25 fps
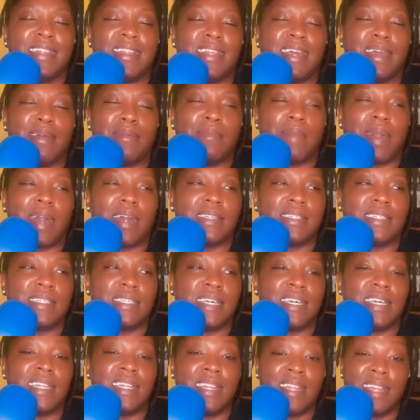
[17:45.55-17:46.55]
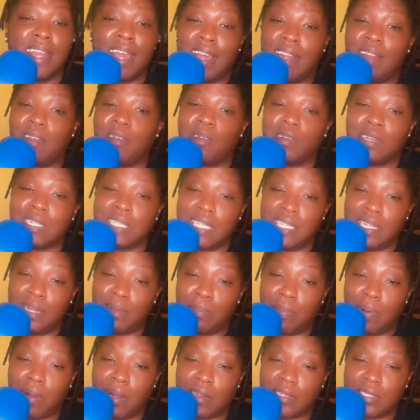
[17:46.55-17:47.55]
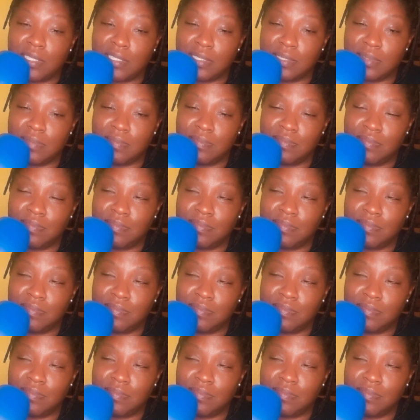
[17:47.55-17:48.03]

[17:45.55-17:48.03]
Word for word: that my sudden and early departure